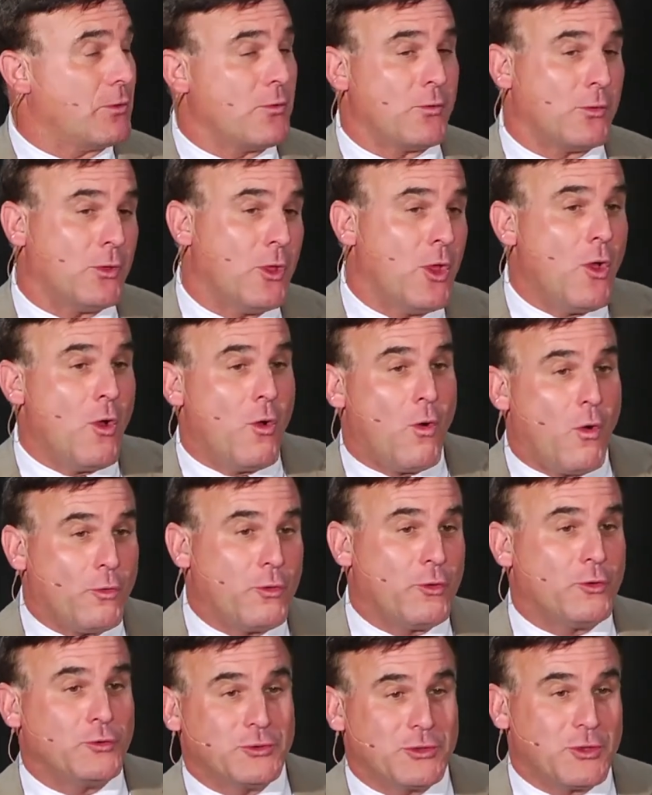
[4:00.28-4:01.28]
Google. All
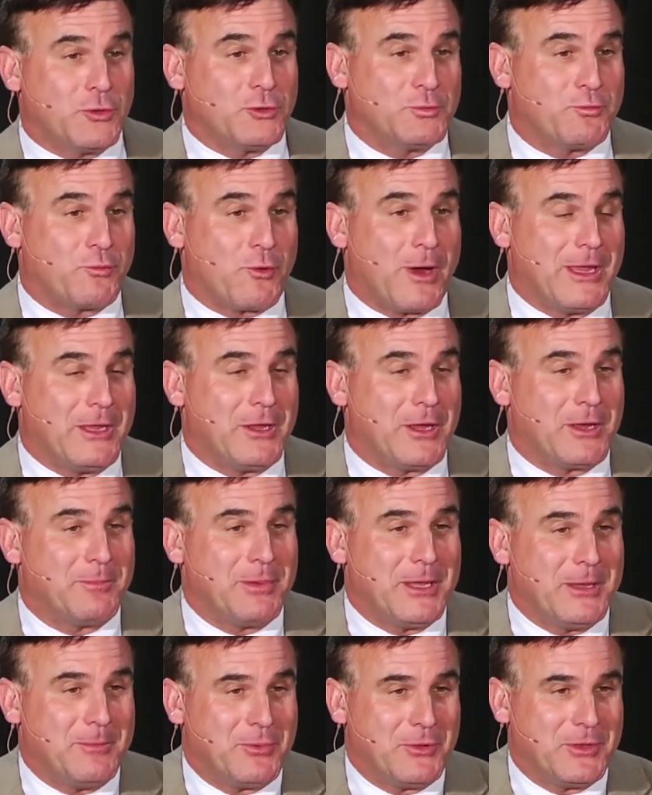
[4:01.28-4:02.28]
those bright young
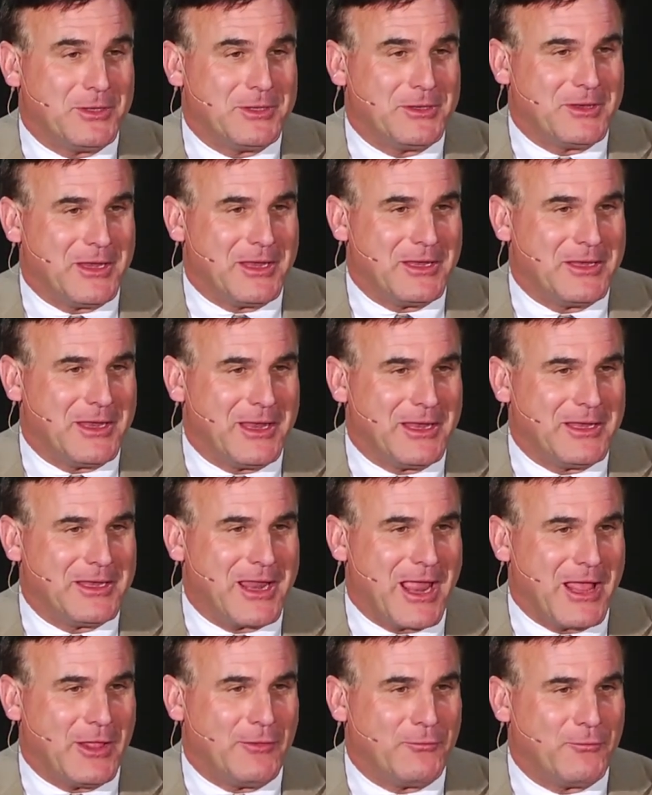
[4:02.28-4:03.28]
people in
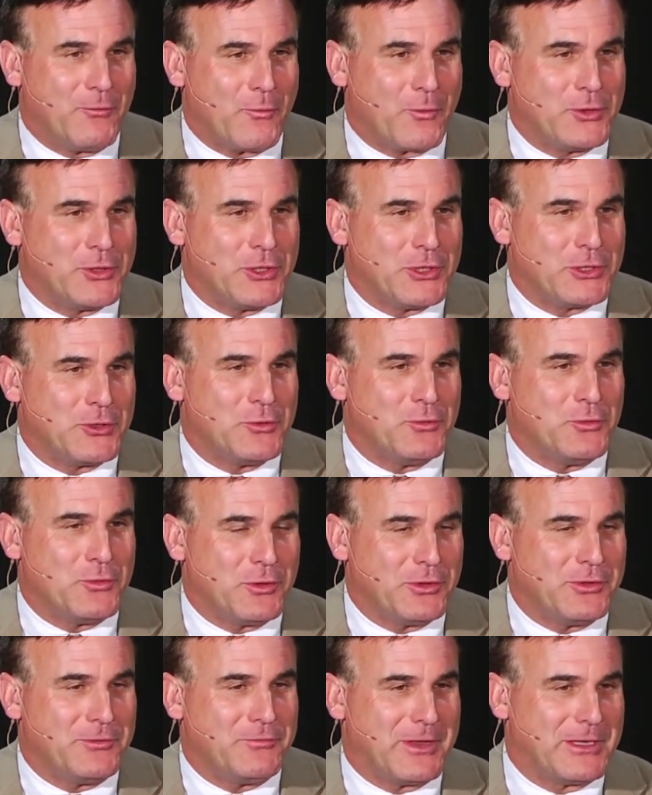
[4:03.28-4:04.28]
California at
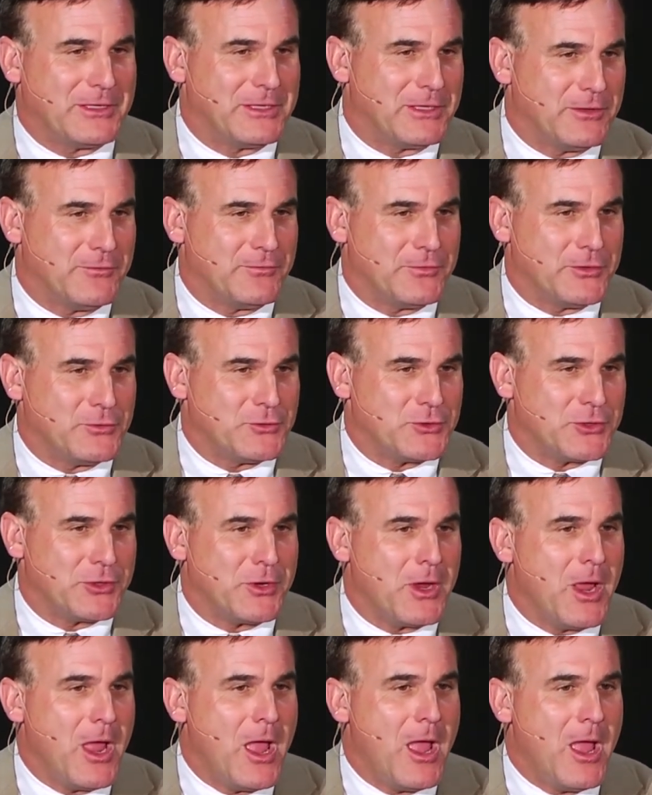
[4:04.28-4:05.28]
Google inventing the
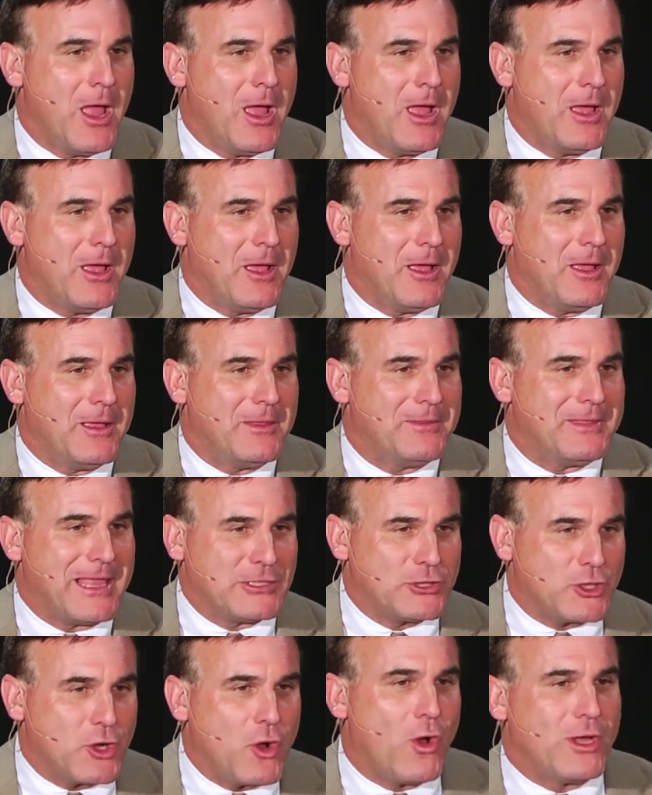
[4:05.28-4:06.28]
future,
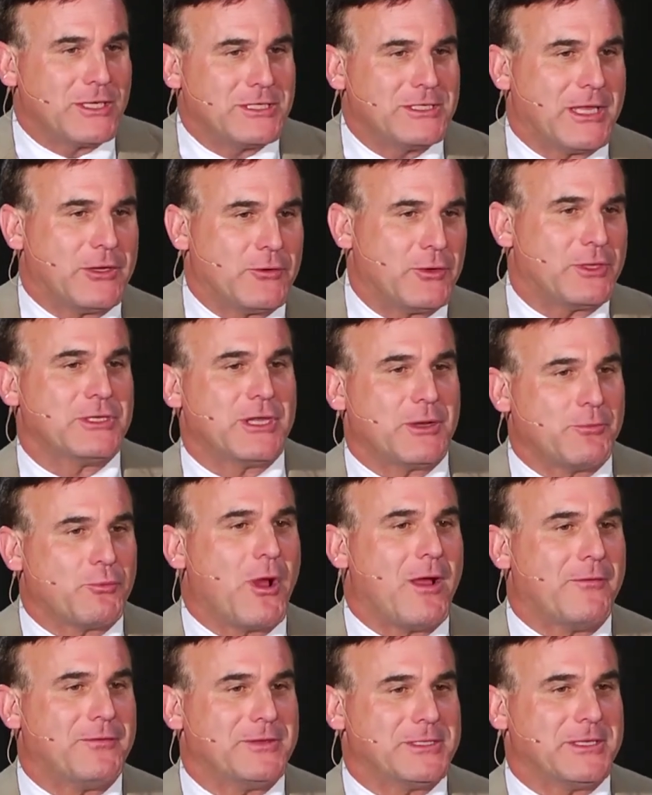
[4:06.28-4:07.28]
that's a cost center. It's not a
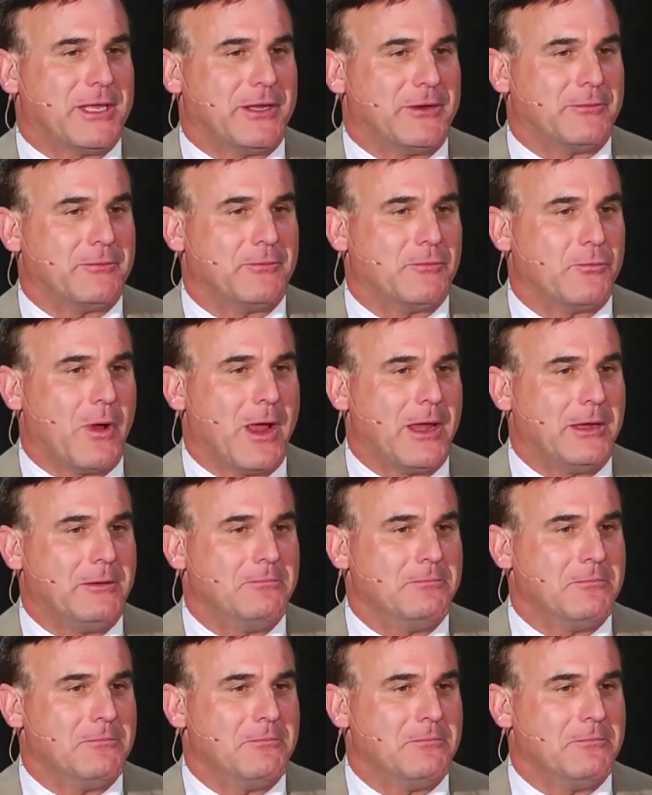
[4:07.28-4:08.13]
profit center, right?